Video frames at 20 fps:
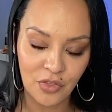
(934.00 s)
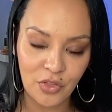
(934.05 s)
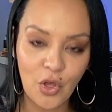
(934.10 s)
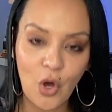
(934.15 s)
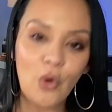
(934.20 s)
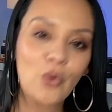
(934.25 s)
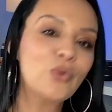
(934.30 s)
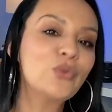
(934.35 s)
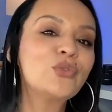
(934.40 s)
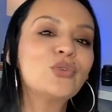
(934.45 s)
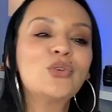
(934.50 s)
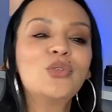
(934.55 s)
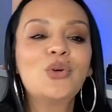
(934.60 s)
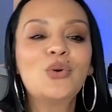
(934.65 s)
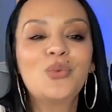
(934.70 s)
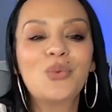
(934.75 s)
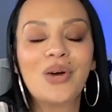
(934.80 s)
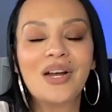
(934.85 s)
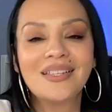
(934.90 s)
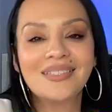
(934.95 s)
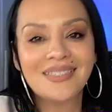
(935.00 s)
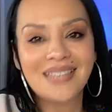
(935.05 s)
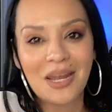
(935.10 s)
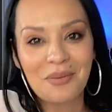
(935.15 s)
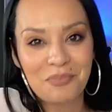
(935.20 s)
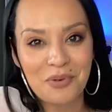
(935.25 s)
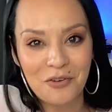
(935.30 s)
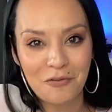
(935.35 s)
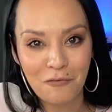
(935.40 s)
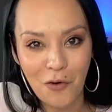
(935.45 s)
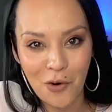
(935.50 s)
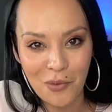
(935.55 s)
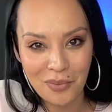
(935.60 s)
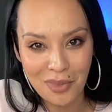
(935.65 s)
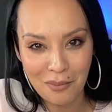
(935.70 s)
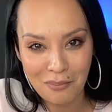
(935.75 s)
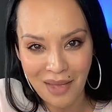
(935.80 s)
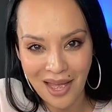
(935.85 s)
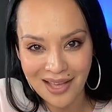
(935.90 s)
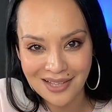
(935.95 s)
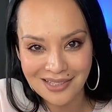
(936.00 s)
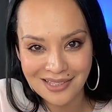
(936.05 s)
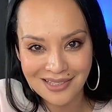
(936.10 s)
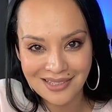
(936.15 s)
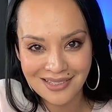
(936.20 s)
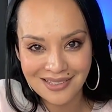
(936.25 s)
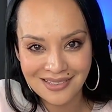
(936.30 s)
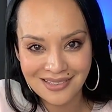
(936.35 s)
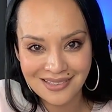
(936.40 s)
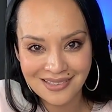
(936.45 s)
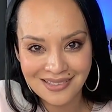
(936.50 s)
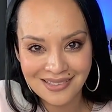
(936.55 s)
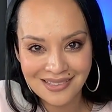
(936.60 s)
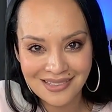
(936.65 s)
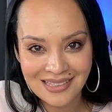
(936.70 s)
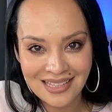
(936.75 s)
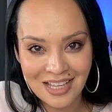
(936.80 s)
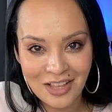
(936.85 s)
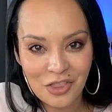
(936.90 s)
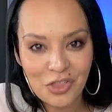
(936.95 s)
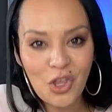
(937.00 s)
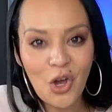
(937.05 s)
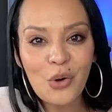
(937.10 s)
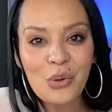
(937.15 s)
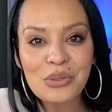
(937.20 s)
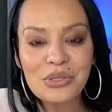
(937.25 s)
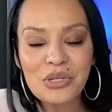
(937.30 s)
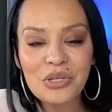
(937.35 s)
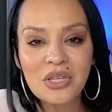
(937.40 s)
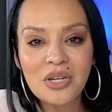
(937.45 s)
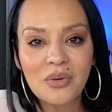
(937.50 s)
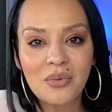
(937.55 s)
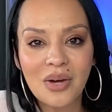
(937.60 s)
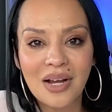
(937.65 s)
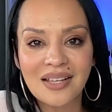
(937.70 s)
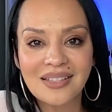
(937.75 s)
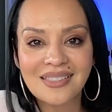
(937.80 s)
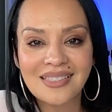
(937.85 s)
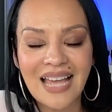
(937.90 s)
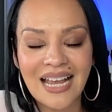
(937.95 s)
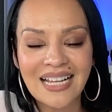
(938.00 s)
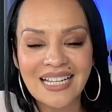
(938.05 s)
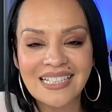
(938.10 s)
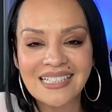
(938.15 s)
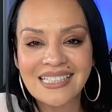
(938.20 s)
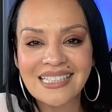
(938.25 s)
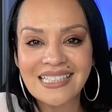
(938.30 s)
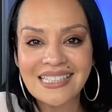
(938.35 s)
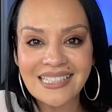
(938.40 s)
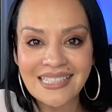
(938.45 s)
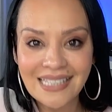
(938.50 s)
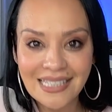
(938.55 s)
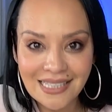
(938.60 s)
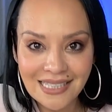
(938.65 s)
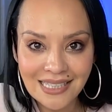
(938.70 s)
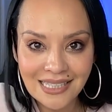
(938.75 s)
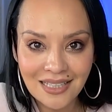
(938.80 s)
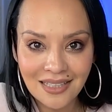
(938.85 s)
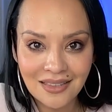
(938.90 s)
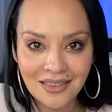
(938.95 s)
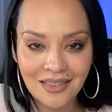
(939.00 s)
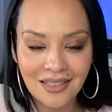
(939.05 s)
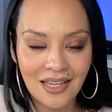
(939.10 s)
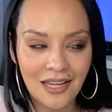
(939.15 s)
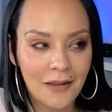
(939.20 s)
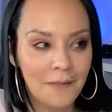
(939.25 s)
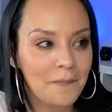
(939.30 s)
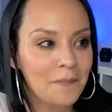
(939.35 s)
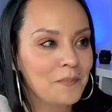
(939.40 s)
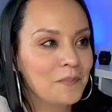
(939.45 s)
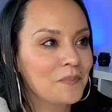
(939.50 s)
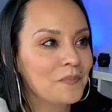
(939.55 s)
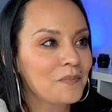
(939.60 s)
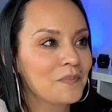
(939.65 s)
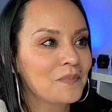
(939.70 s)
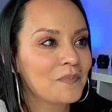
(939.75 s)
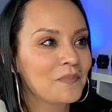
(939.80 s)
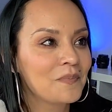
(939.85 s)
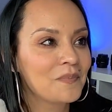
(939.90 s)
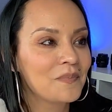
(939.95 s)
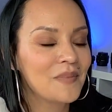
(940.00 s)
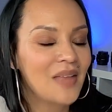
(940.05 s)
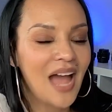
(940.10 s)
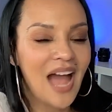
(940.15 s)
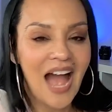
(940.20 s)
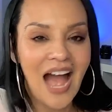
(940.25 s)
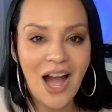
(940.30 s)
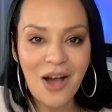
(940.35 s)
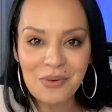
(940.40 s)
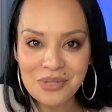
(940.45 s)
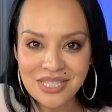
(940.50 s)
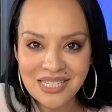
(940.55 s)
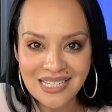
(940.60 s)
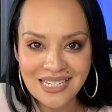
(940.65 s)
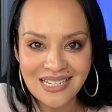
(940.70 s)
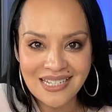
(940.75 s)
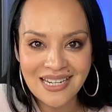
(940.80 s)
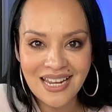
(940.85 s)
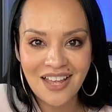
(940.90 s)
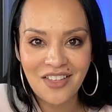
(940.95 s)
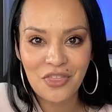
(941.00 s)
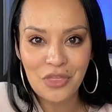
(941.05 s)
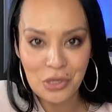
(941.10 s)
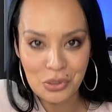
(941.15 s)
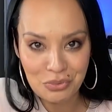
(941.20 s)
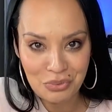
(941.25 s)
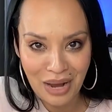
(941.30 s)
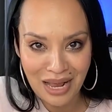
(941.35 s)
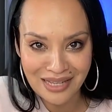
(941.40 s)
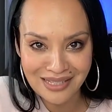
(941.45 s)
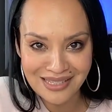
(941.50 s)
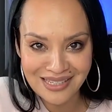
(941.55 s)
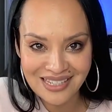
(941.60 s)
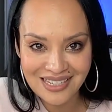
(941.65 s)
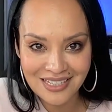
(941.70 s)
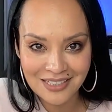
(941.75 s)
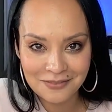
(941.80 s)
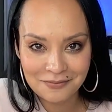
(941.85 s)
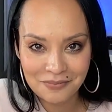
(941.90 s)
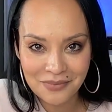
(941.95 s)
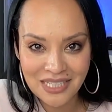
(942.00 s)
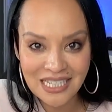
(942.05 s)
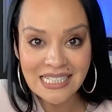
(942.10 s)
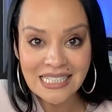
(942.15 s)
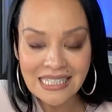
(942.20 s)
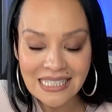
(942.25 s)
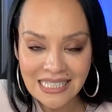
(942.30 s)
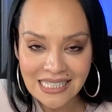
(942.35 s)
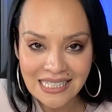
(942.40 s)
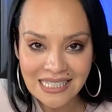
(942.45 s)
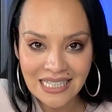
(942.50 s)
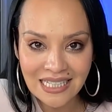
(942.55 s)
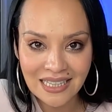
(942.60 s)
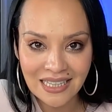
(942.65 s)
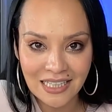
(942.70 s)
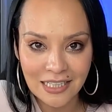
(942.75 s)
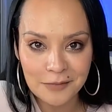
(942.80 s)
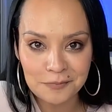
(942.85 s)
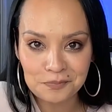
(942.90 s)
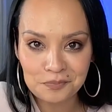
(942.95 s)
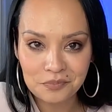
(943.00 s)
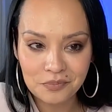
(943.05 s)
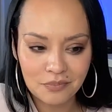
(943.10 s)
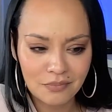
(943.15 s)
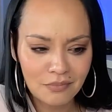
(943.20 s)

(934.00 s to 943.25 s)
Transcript: those are the ones that perform the best. Those are the ones that consistently outdid the rest consistently.